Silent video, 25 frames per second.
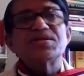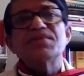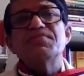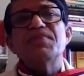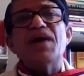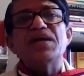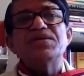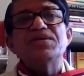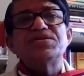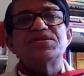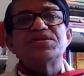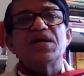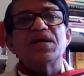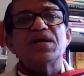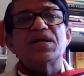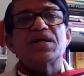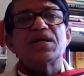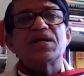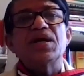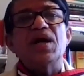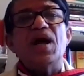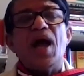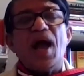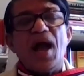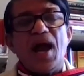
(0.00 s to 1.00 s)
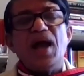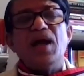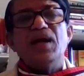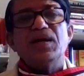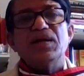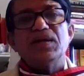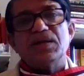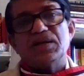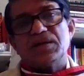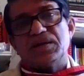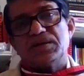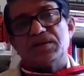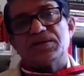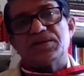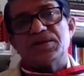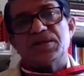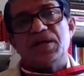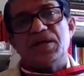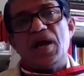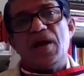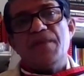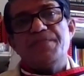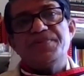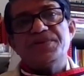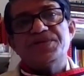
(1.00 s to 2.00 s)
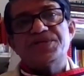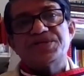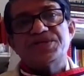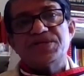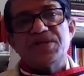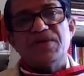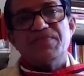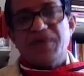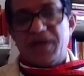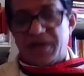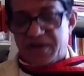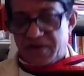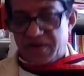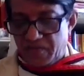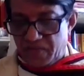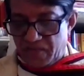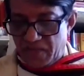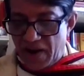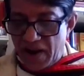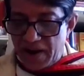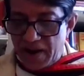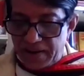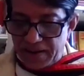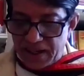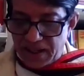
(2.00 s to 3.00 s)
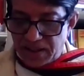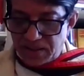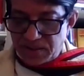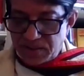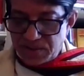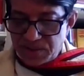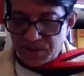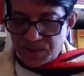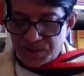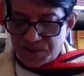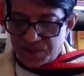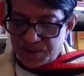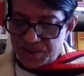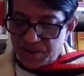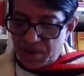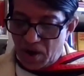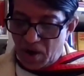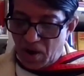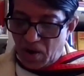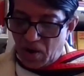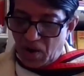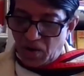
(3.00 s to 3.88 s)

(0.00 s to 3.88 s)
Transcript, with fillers: semantic and epistemic violence